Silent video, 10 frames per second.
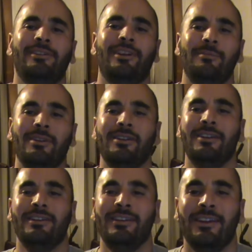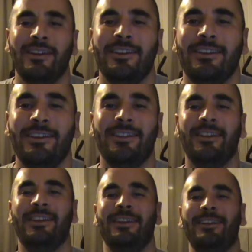Come here to get
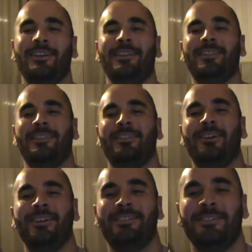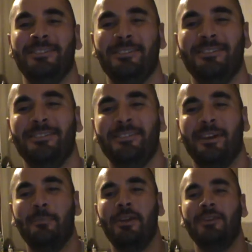the get the thoughts and
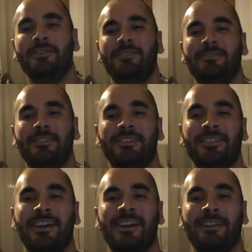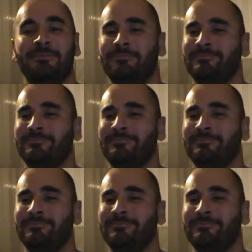opinions of this guy.